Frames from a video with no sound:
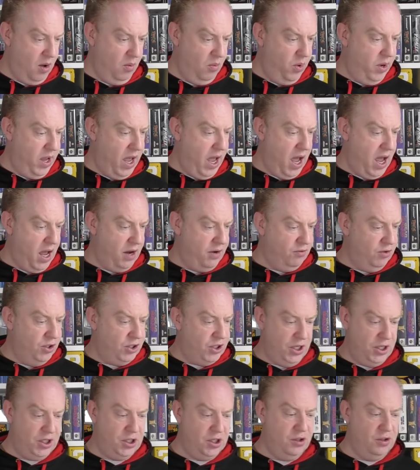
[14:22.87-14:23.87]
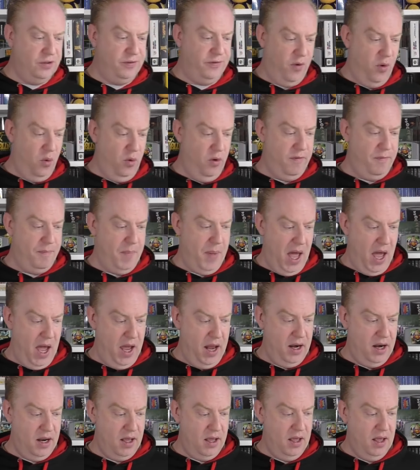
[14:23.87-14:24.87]
We had Resistance Fall of
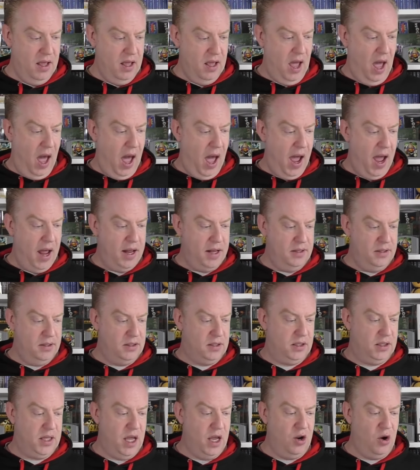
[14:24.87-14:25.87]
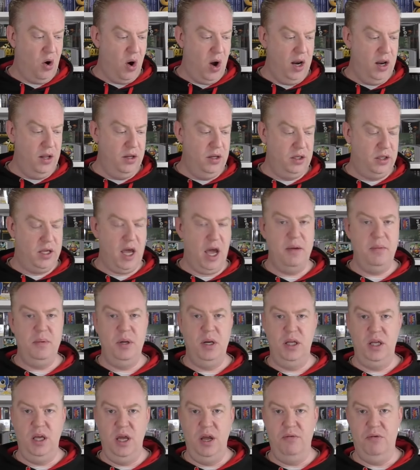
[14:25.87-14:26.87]
Man and Dead Island Game of
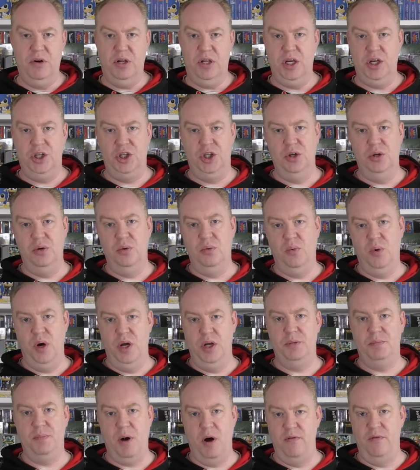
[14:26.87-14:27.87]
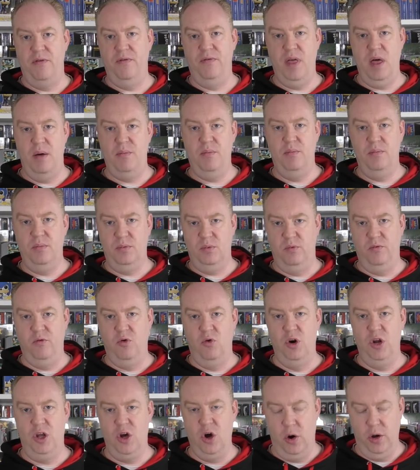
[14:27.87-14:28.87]
the Year edition, which both of them we've
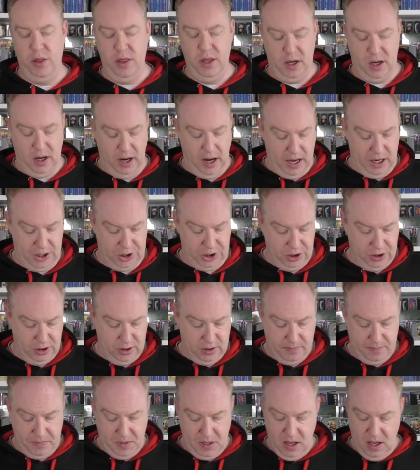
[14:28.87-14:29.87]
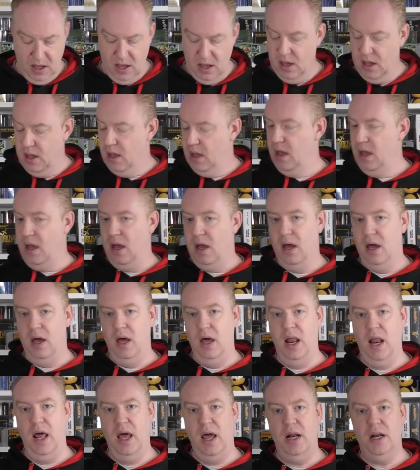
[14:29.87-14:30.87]
already got in the collection.
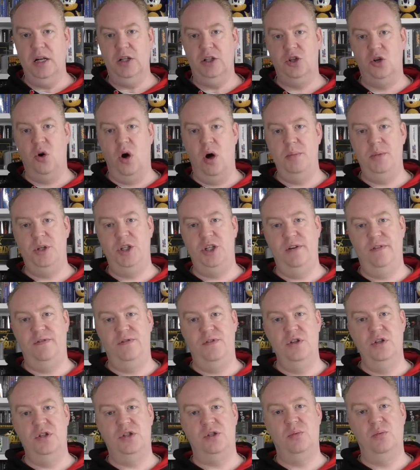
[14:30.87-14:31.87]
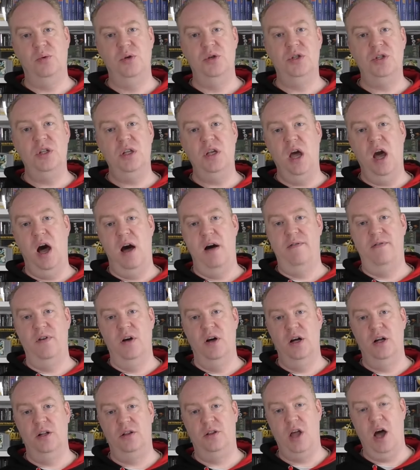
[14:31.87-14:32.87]
And then Time Shifters was the
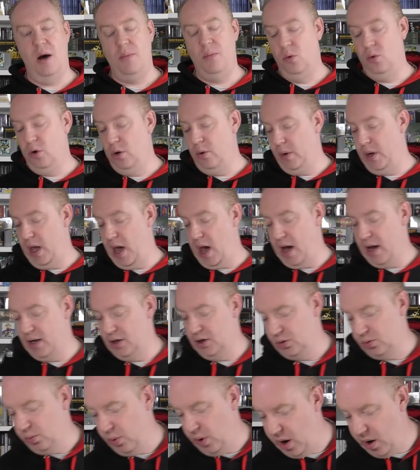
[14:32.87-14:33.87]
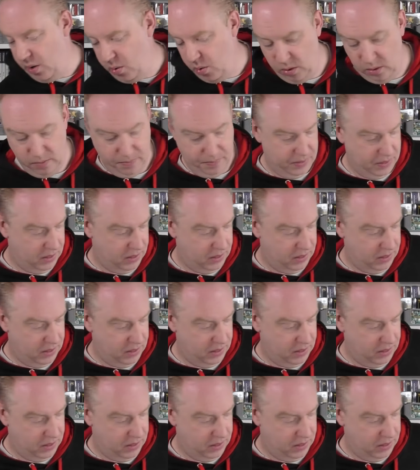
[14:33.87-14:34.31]
other double that we had as well.